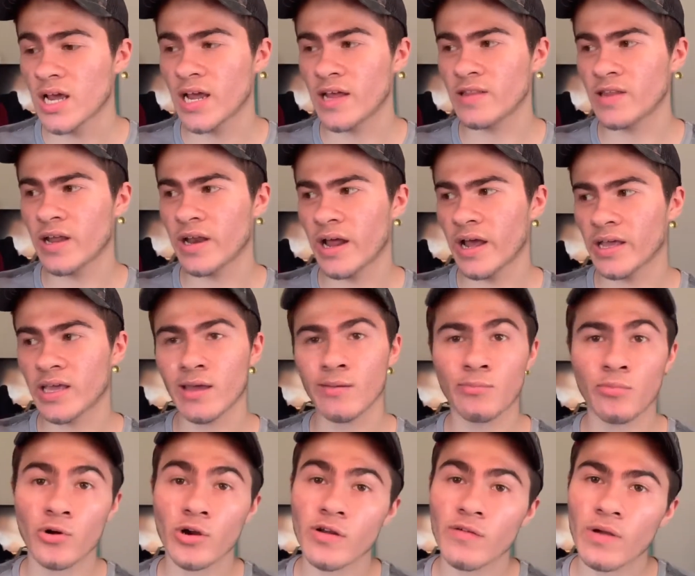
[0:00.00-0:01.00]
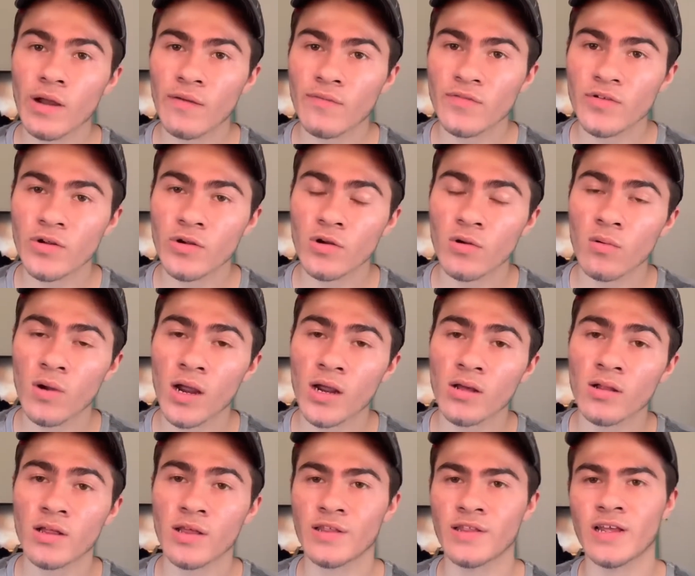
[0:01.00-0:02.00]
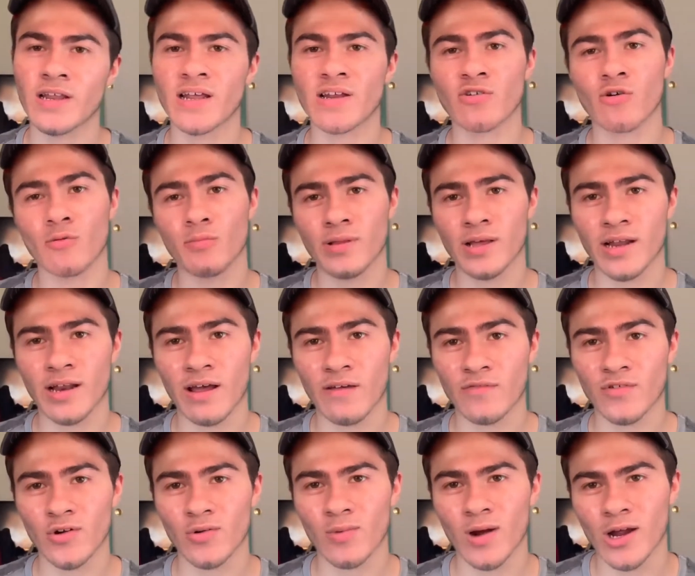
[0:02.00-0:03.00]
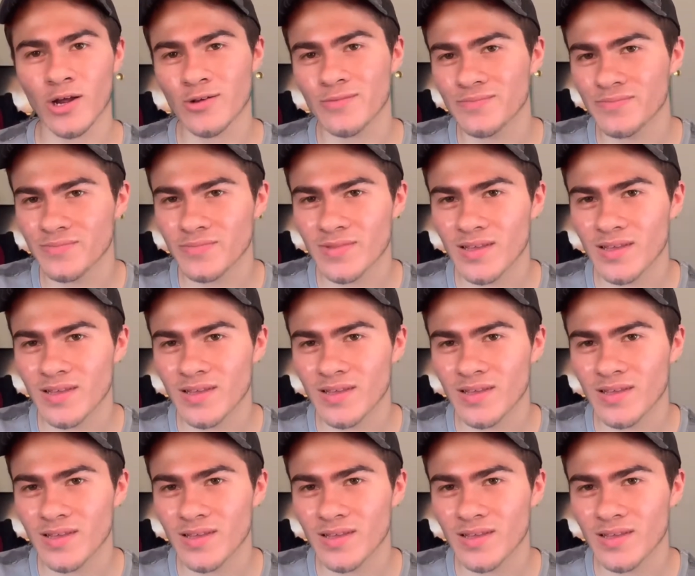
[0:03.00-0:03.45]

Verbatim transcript: And then I get bored after a while and then I don't play it after a while.